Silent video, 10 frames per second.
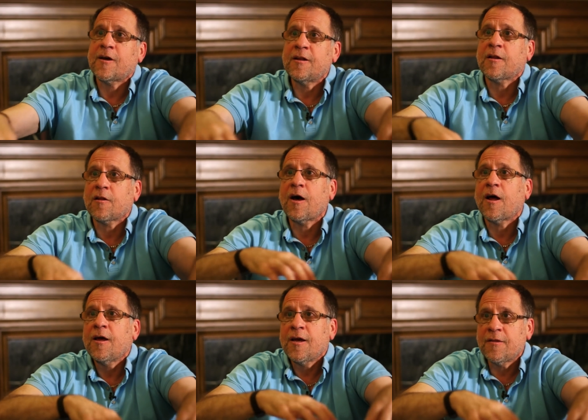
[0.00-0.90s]
and a
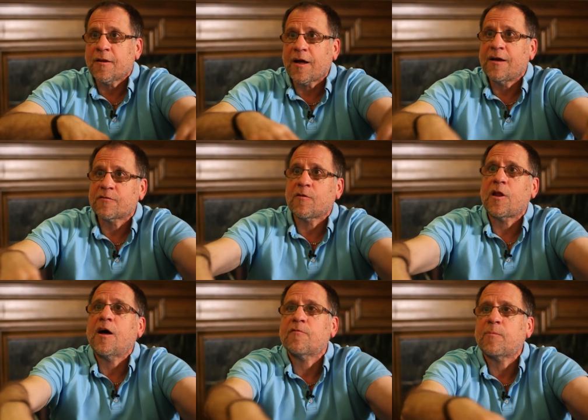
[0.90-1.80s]
lot in the lives of a
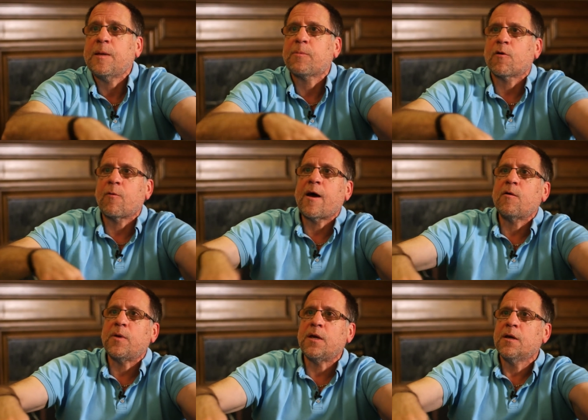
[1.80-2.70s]
lot of people
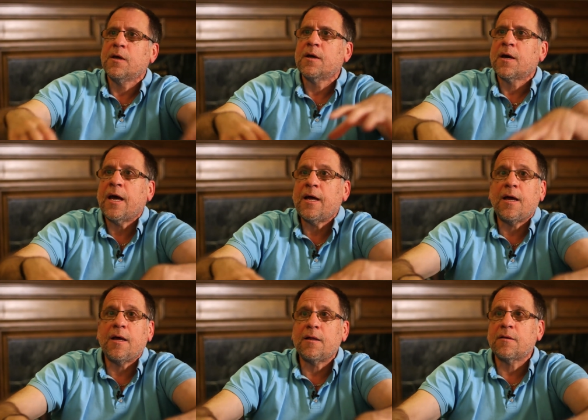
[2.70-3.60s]
around me,
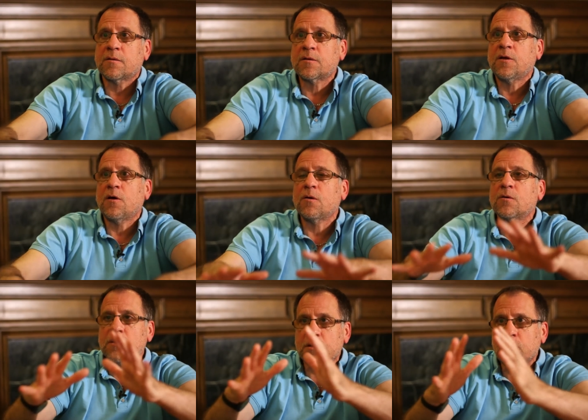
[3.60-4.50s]
and you
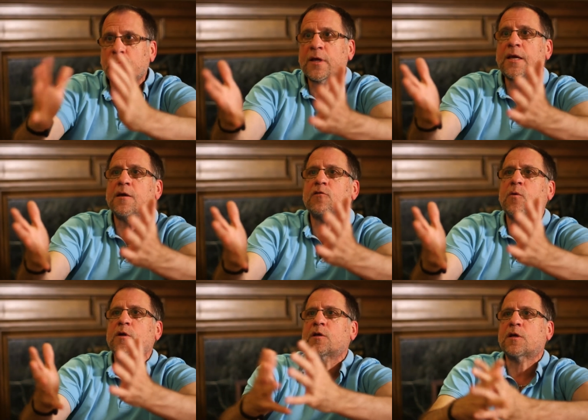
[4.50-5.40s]
know, you're bringing it
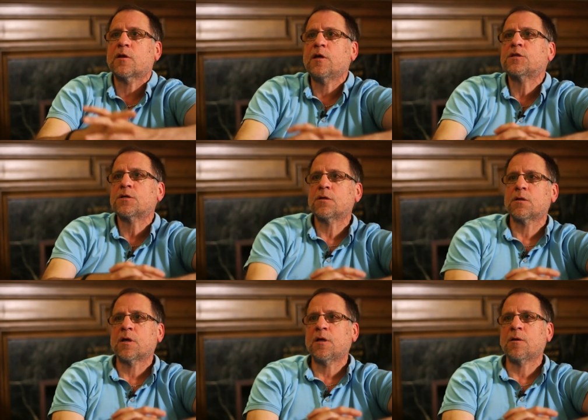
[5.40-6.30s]
to
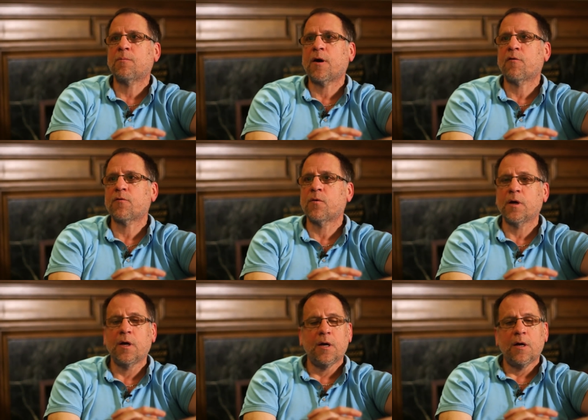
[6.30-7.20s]
articulation in a powerful
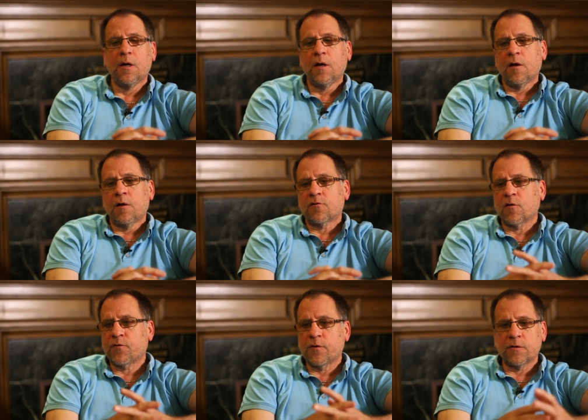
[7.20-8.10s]
way.
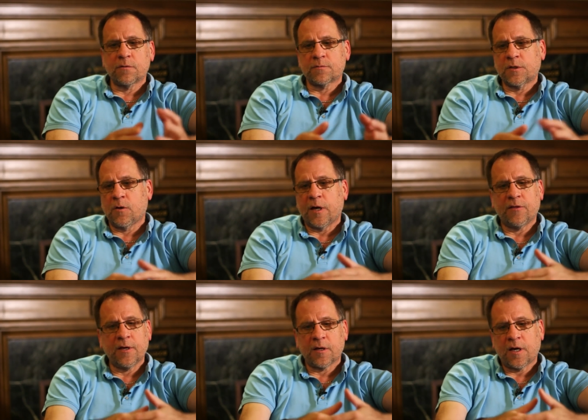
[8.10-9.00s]
So for you know, I
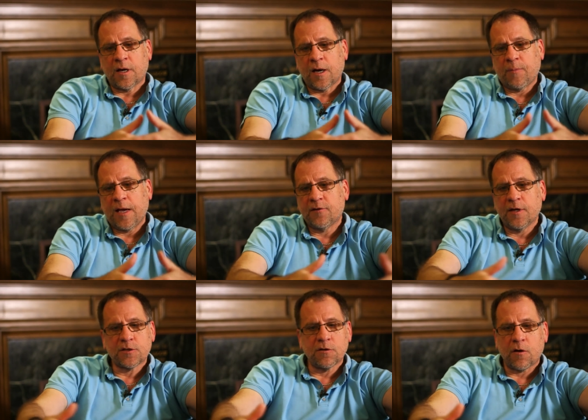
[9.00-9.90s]
think I, I pay
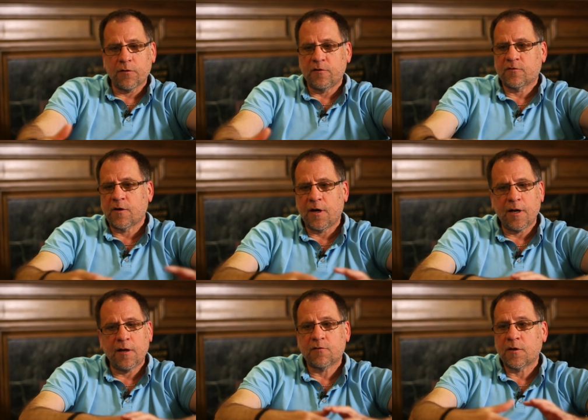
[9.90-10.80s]
attention to all these
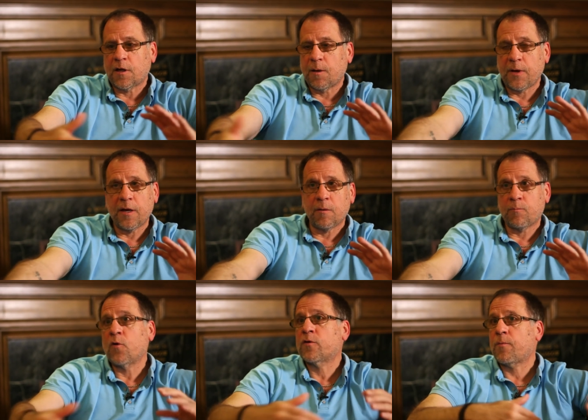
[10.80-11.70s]
signs, and I pay
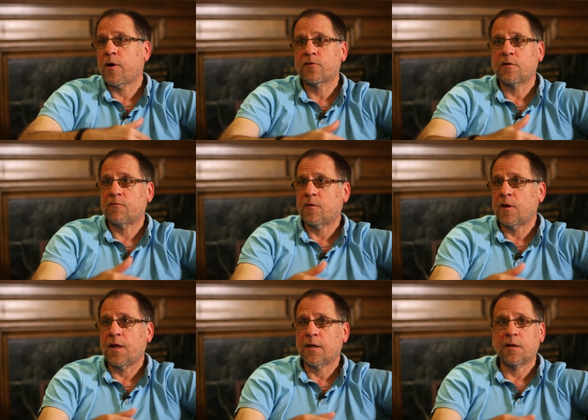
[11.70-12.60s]
both the positive and
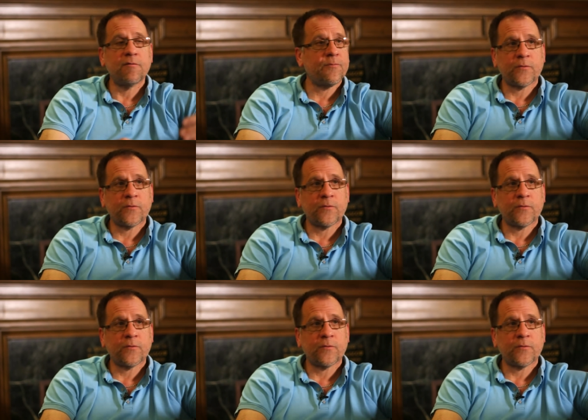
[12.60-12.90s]
the negative.